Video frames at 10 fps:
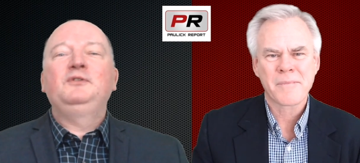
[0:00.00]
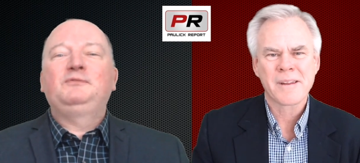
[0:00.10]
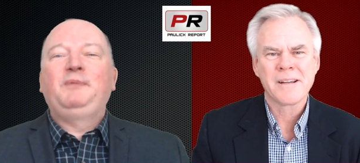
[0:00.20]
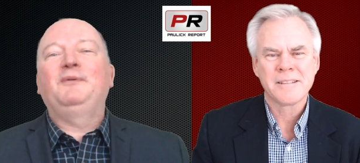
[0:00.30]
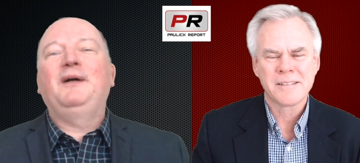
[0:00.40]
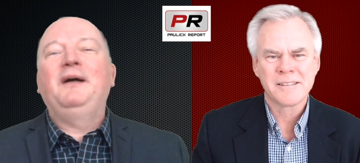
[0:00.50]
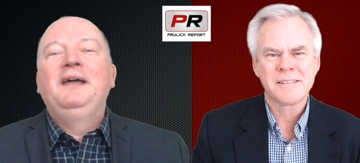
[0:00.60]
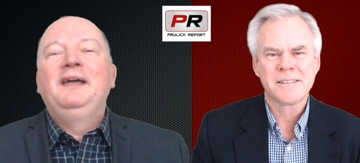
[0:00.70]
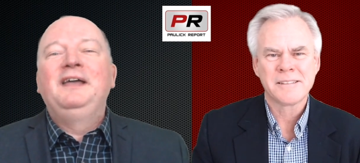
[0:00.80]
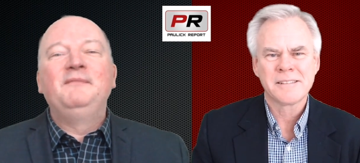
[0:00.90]
Speaker 1: Most people
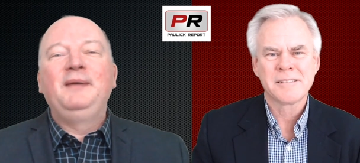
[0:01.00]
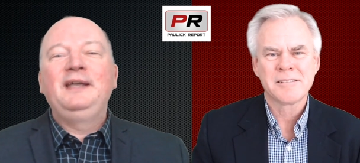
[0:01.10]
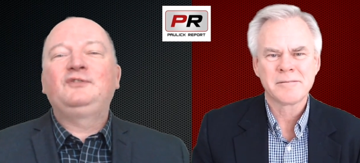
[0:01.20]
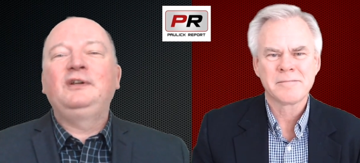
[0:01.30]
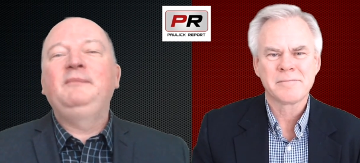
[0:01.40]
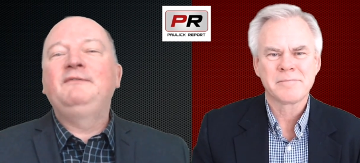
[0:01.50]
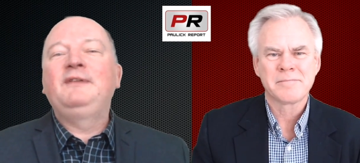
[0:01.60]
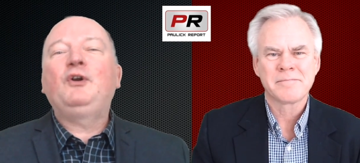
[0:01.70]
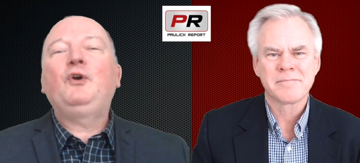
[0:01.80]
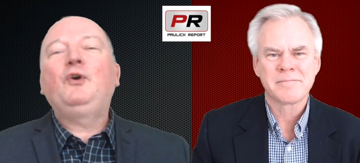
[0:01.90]
in the mainstream have
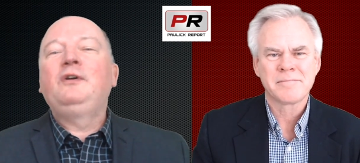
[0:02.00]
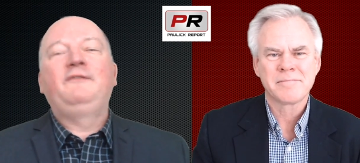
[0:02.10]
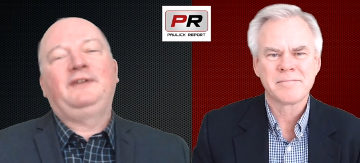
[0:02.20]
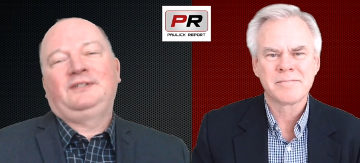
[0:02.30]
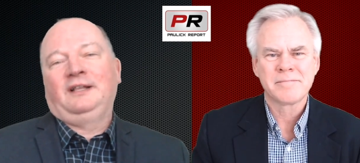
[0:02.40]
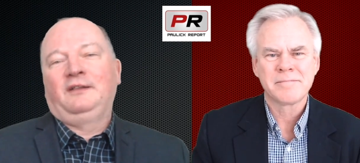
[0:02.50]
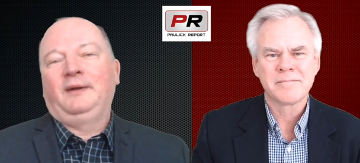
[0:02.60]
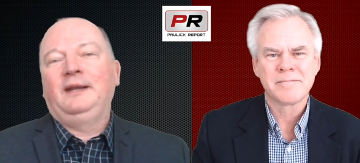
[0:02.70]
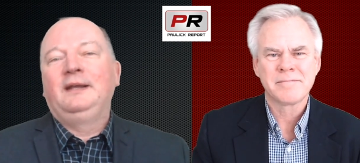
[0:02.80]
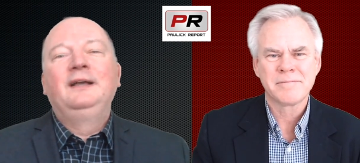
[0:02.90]
never heard of
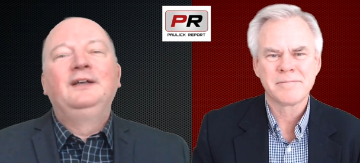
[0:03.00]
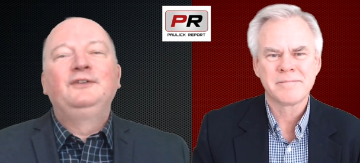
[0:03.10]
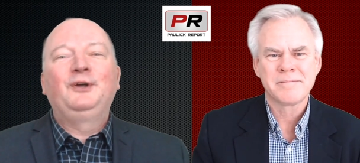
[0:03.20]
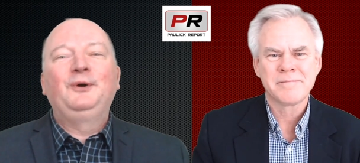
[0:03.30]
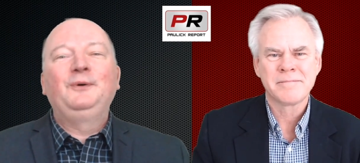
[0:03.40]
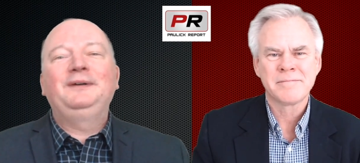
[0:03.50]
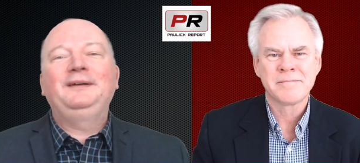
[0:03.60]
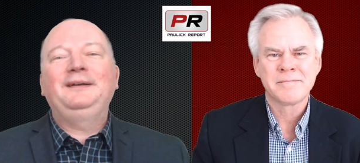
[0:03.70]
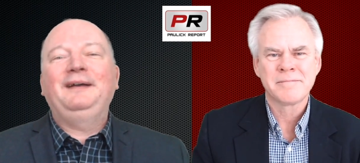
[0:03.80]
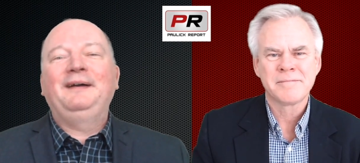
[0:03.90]
Accelerate. So,
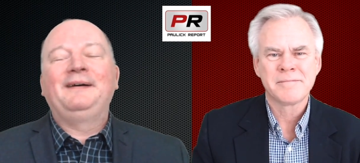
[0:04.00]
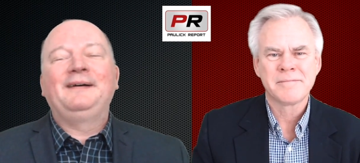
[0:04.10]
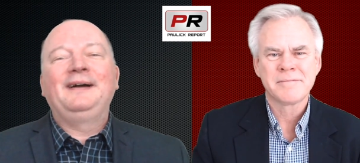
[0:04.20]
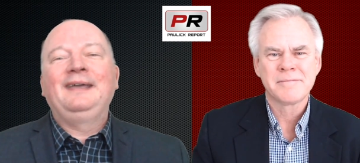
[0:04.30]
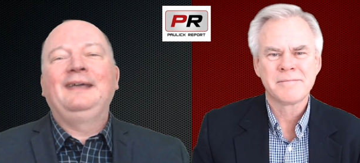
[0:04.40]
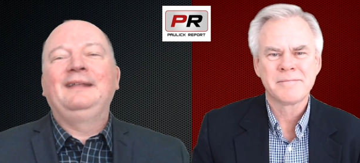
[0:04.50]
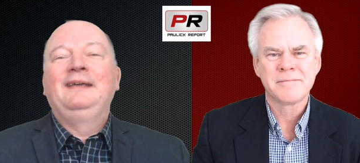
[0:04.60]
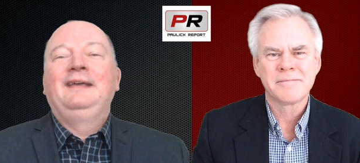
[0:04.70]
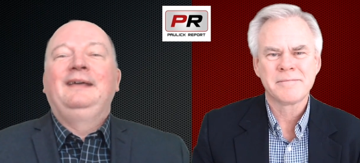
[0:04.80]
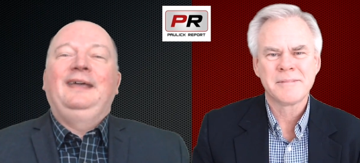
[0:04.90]
uh, again,
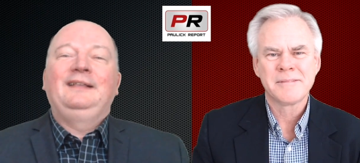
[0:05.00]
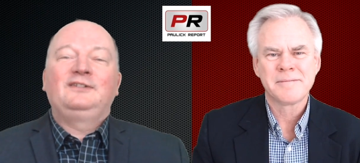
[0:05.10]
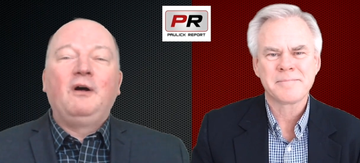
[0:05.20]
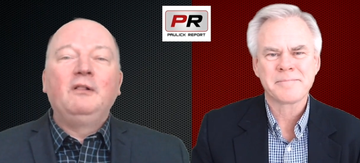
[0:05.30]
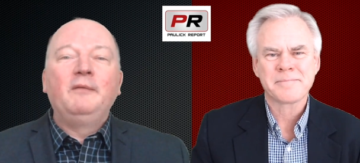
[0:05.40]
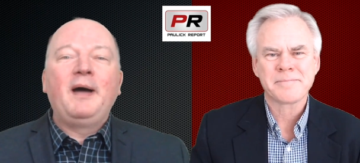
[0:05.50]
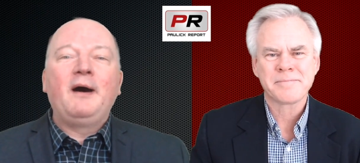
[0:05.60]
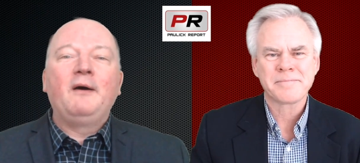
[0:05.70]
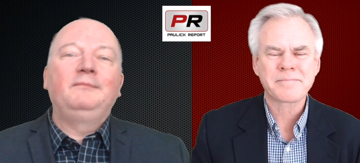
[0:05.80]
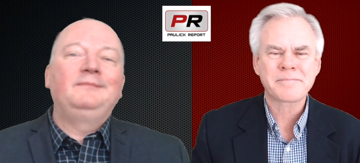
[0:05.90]
it's all
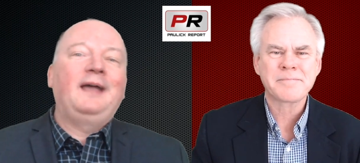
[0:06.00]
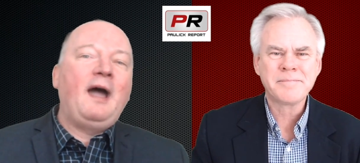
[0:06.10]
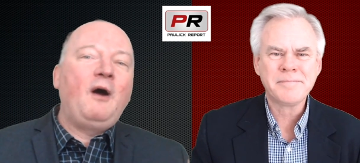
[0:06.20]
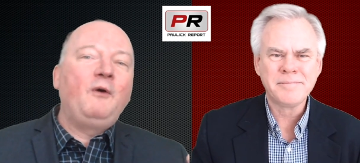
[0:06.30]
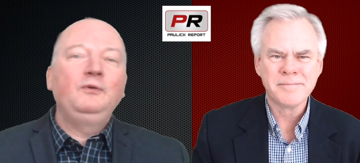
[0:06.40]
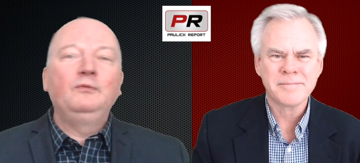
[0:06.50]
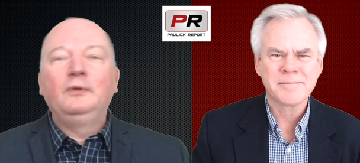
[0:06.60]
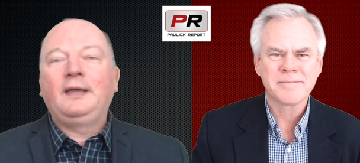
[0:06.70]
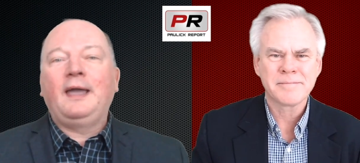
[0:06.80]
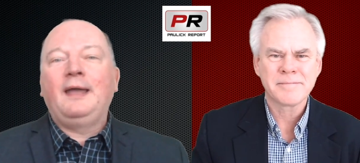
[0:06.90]
about how you
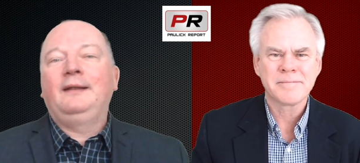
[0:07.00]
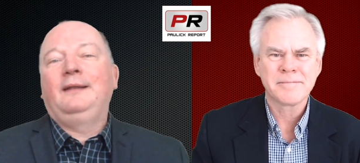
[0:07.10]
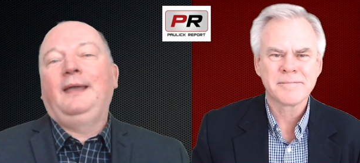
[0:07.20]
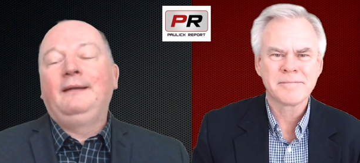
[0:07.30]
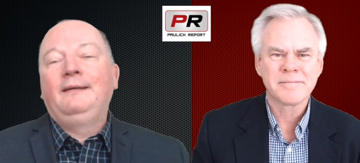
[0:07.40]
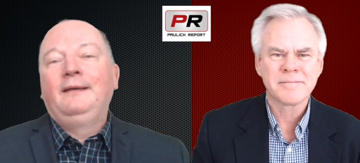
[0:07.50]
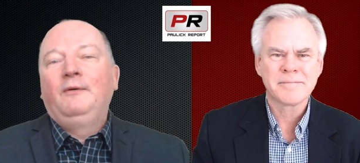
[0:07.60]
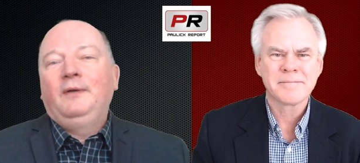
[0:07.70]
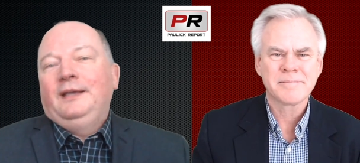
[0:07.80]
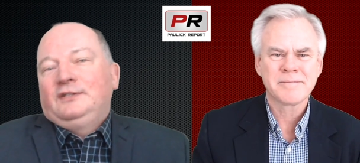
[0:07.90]
look at it, and
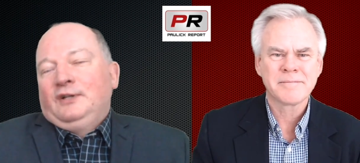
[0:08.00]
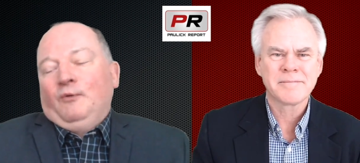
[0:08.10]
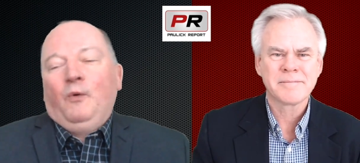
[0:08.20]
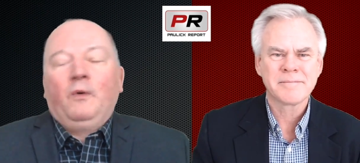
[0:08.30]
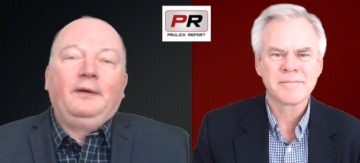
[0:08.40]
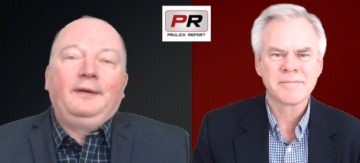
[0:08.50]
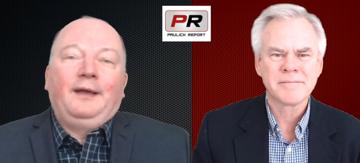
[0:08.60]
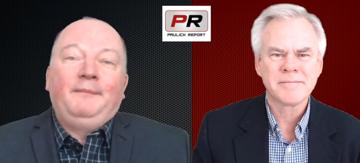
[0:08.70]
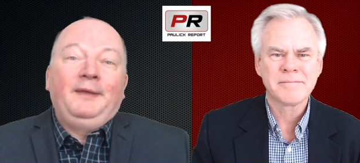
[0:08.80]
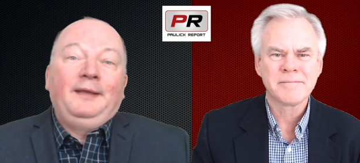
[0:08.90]
it's an award.
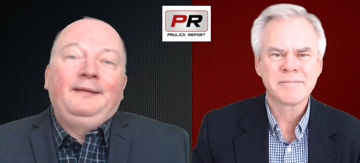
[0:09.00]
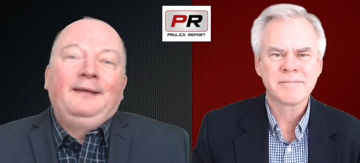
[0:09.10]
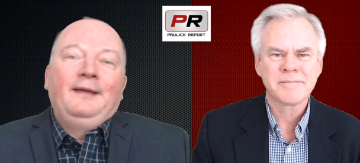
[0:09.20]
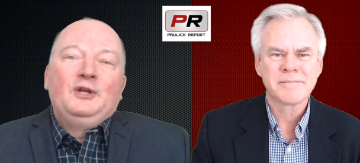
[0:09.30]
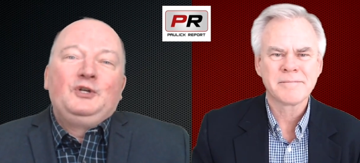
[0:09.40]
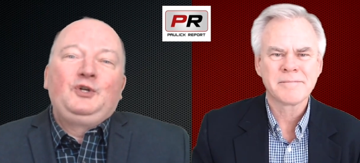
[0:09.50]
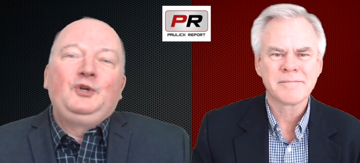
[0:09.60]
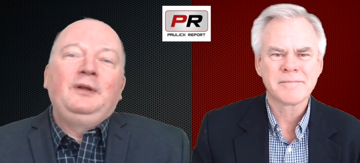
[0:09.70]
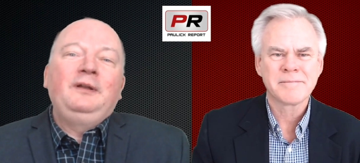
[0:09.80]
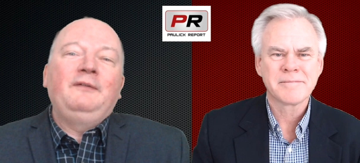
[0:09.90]
I mean,
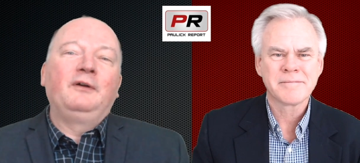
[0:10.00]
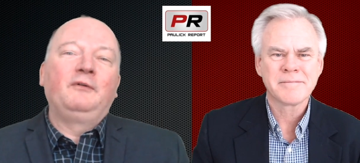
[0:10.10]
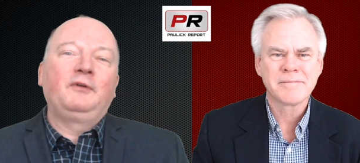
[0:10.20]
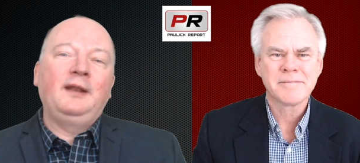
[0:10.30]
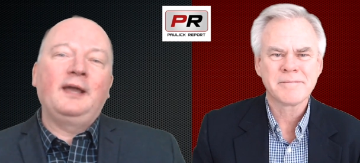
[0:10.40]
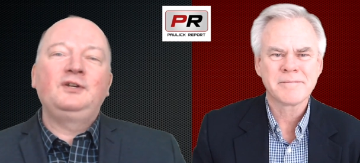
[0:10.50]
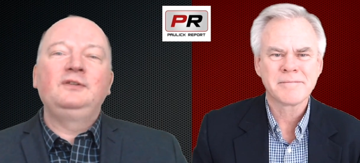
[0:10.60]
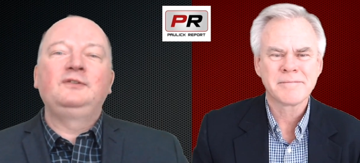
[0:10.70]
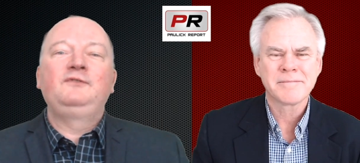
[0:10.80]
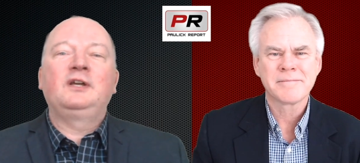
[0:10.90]
should the
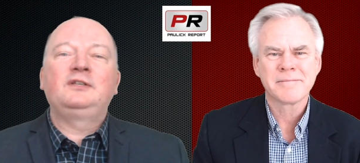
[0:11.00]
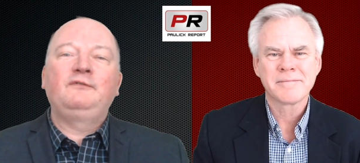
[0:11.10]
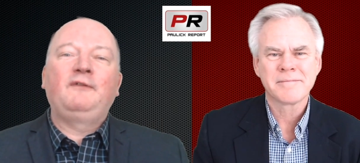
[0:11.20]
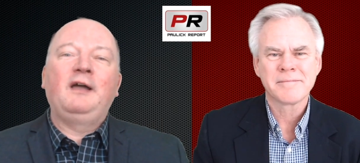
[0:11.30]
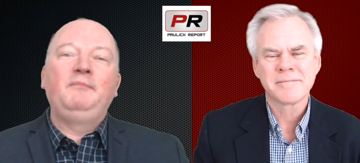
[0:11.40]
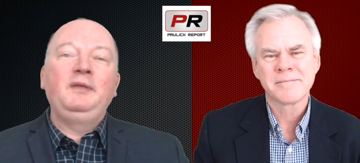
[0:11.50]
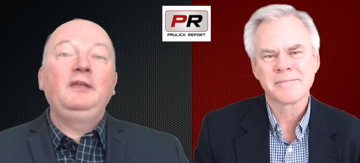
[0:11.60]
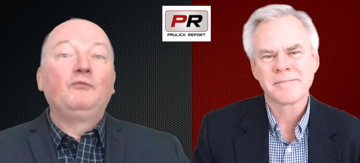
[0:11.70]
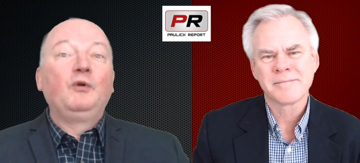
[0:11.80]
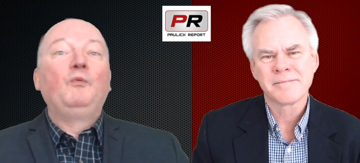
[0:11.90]
connections of Justify
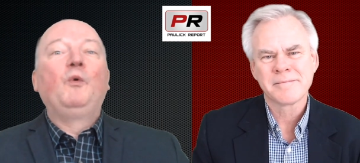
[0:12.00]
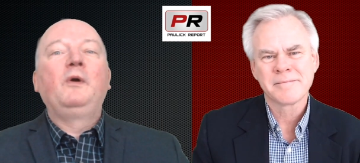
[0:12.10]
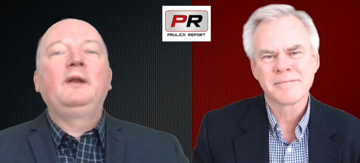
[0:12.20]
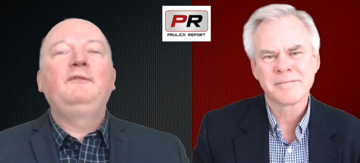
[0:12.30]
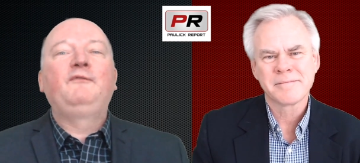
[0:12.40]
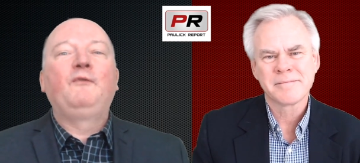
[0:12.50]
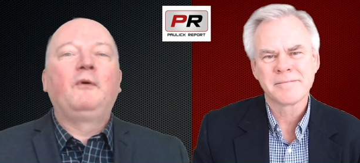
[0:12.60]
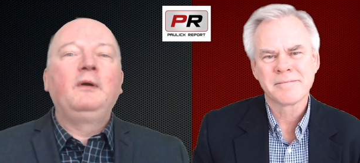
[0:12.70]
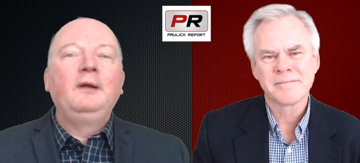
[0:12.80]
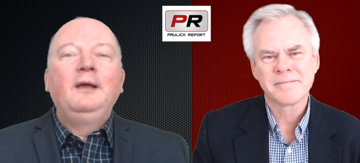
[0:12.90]
be rewarded
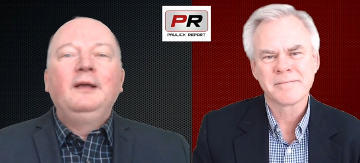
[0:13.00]
for